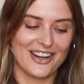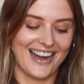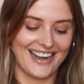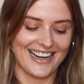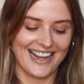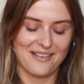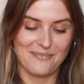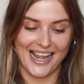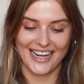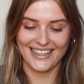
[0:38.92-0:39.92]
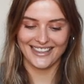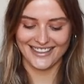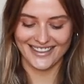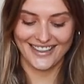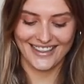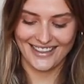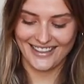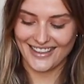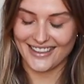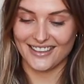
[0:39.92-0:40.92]
to try and make...
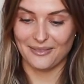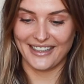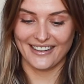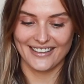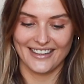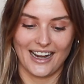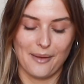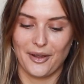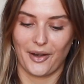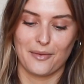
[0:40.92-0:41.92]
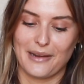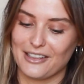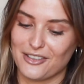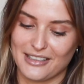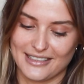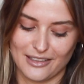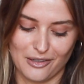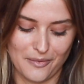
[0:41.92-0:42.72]
Oh my god, I'm not going to be able to do this at